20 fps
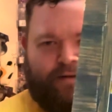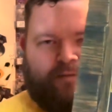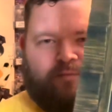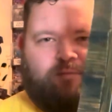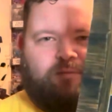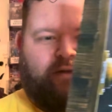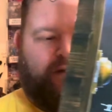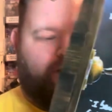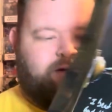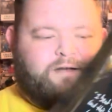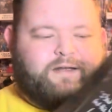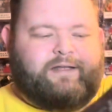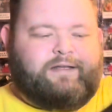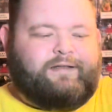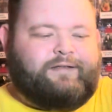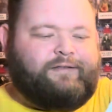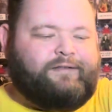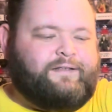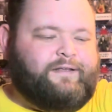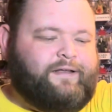There it
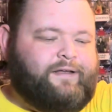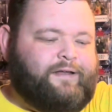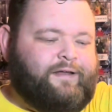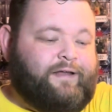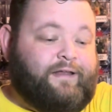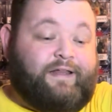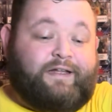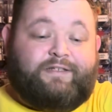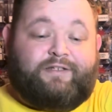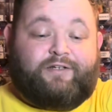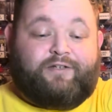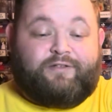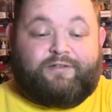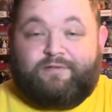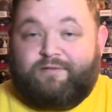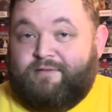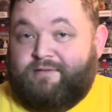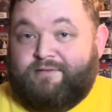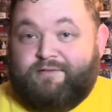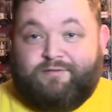is. And that's a good
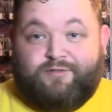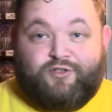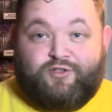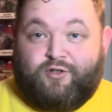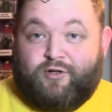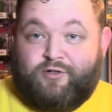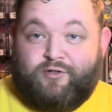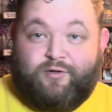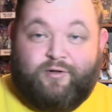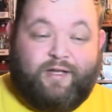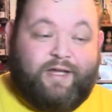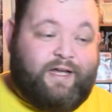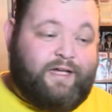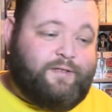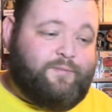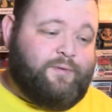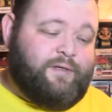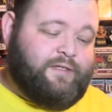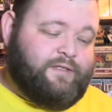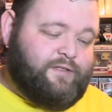start to a
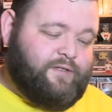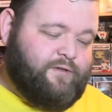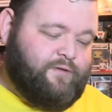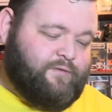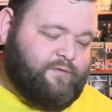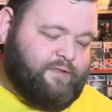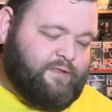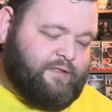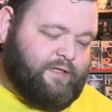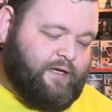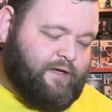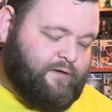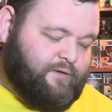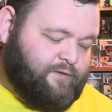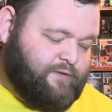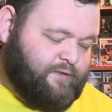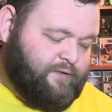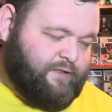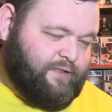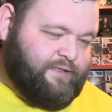cast piece too, is this
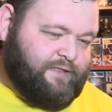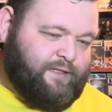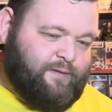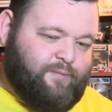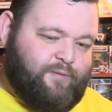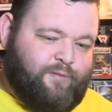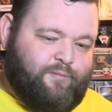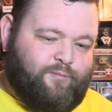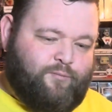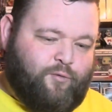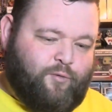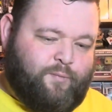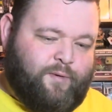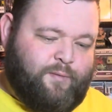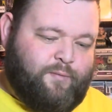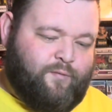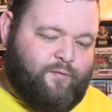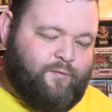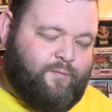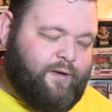house. I just need me more
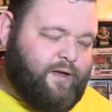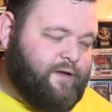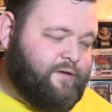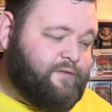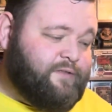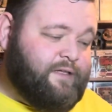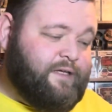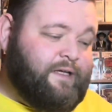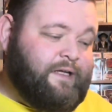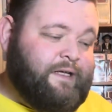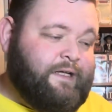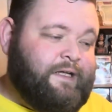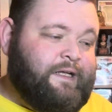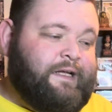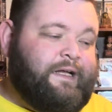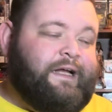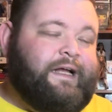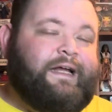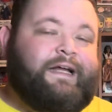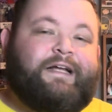people from House.
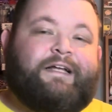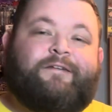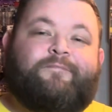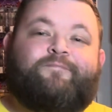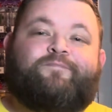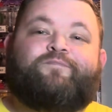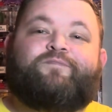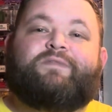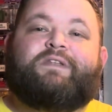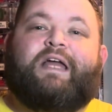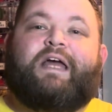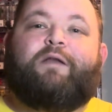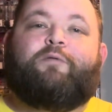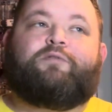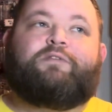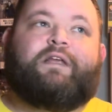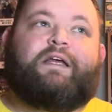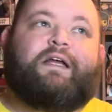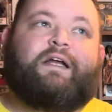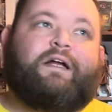And Ed
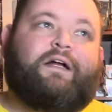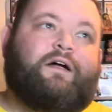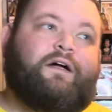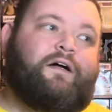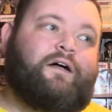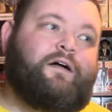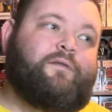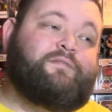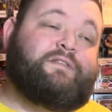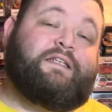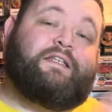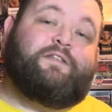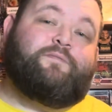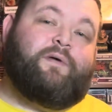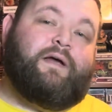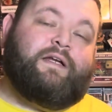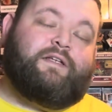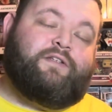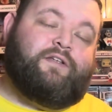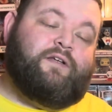was like, I'm sending these
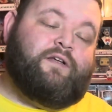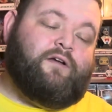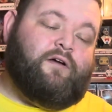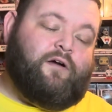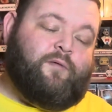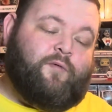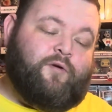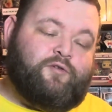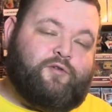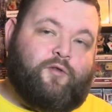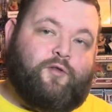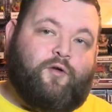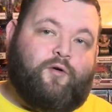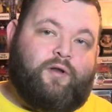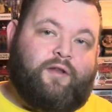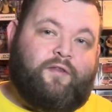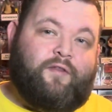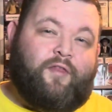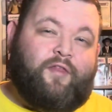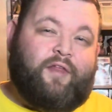back to you. I'm also throwing
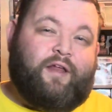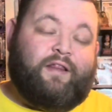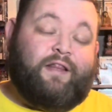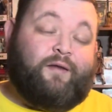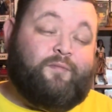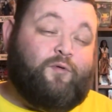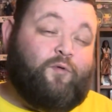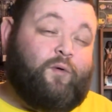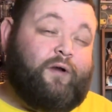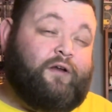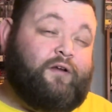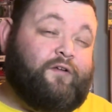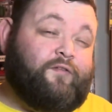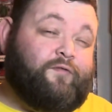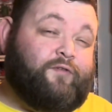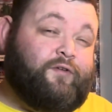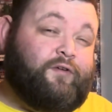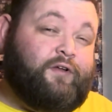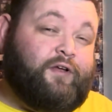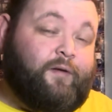in the thing that I've been waiting on
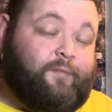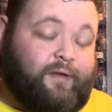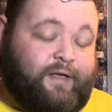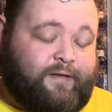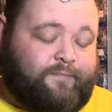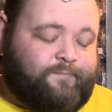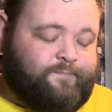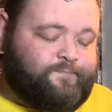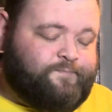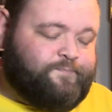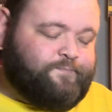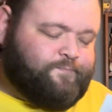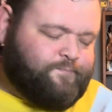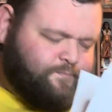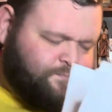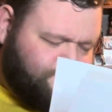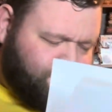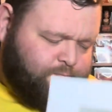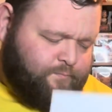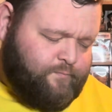for you to come in.
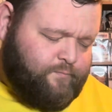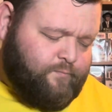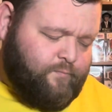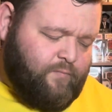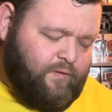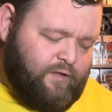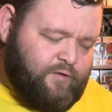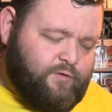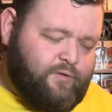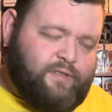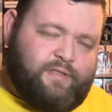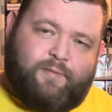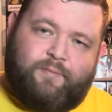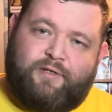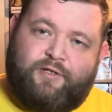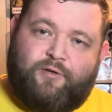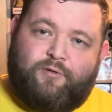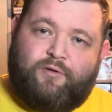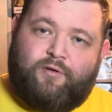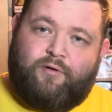So he sent me
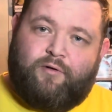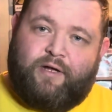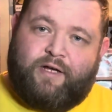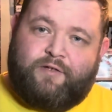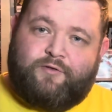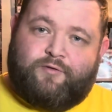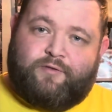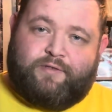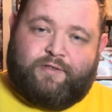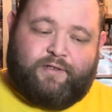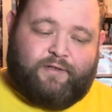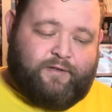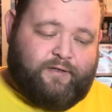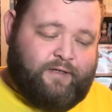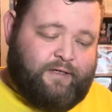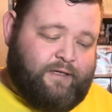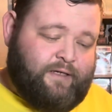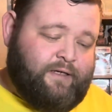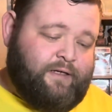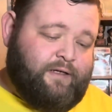two little extras here.
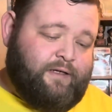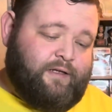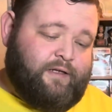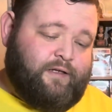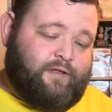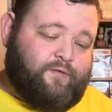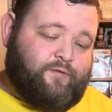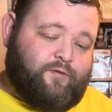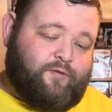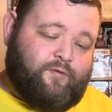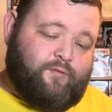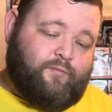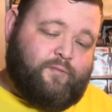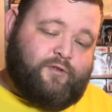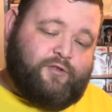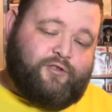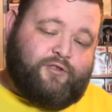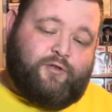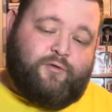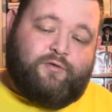It is from
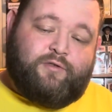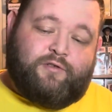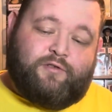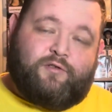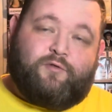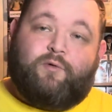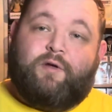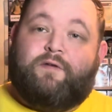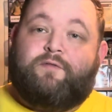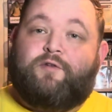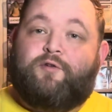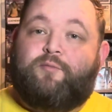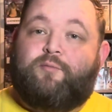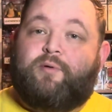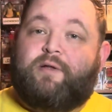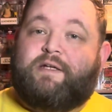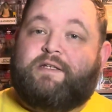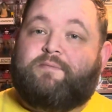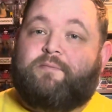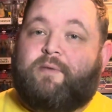Susan Swift, who
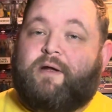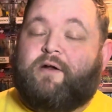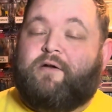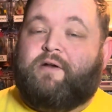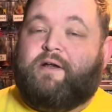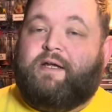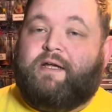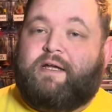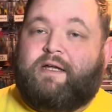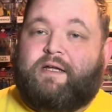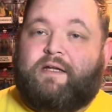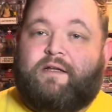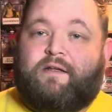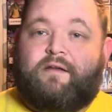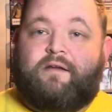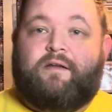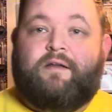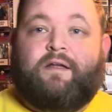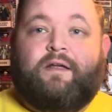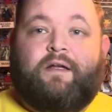plays Mary in,